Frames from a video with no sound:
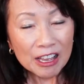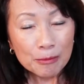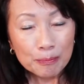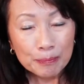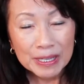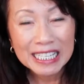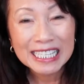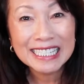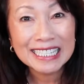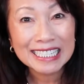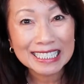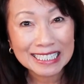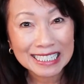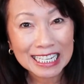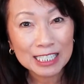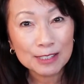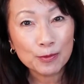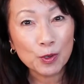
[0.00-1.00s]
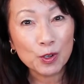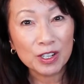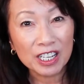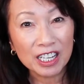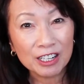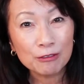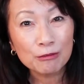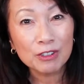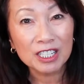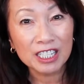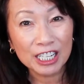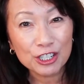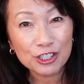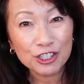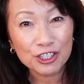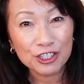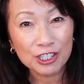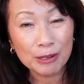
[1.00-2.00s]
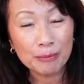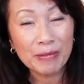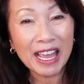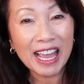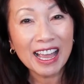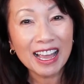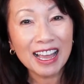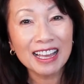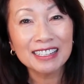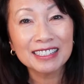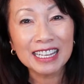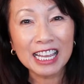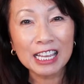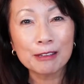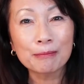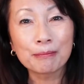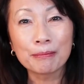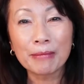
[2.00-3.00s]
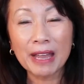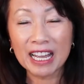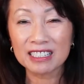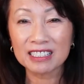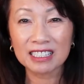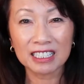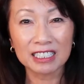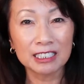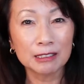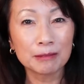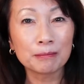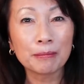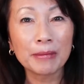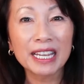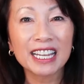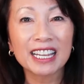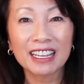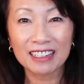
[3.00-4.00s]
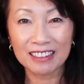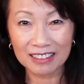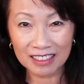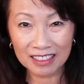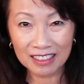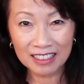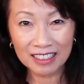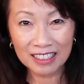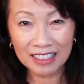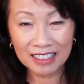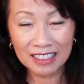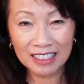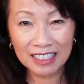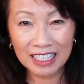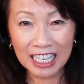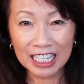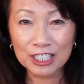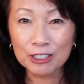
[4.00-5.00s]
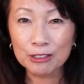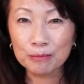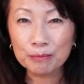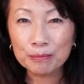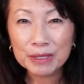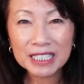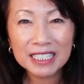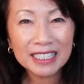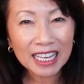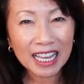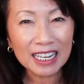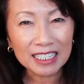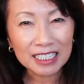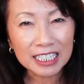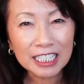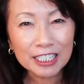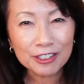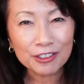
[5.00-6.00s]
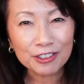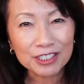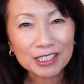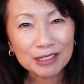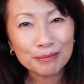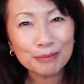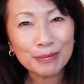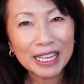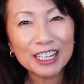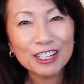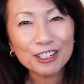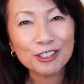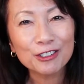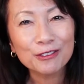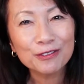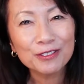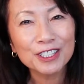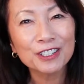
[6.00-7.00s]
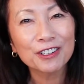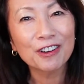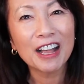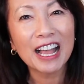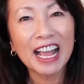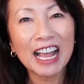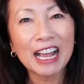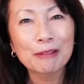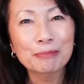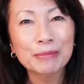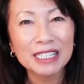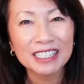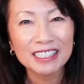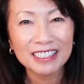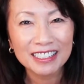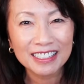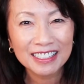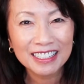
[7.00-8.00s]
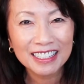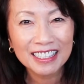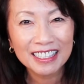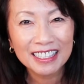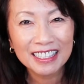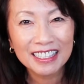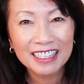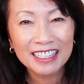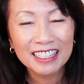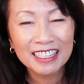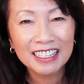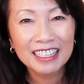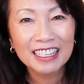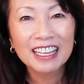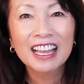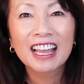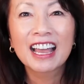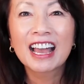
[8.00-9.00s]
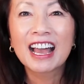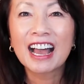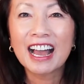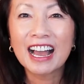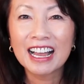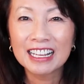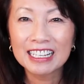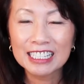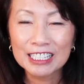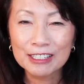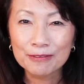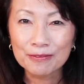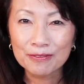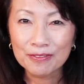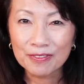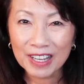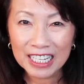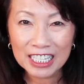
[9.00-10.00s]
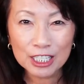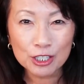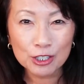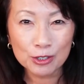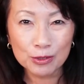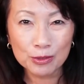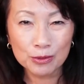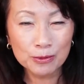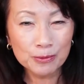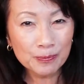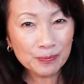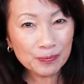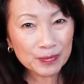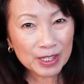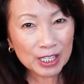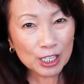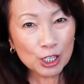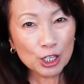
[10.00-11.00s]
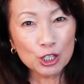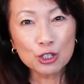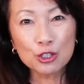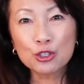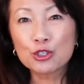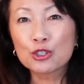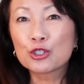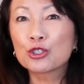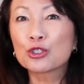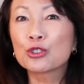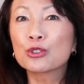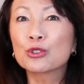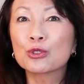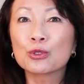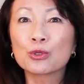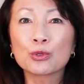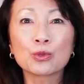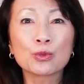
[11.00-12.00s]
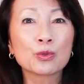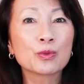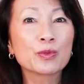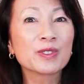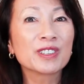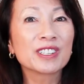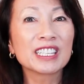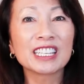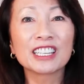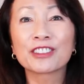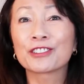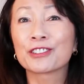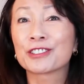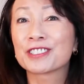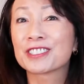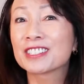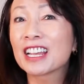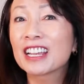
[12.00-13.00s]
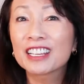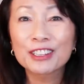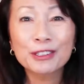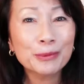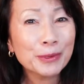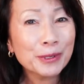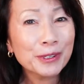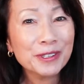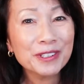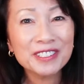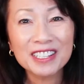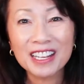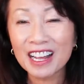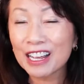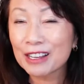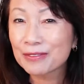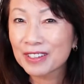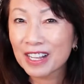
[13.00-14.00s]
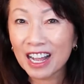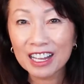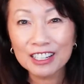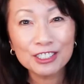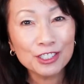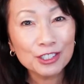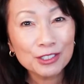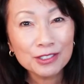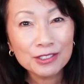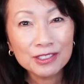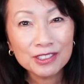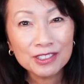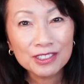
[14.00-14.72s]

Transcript: be successful in relationship as a masculine man and to be that leader, to make her feel happy, I invite you to either say the words, "I've got you,"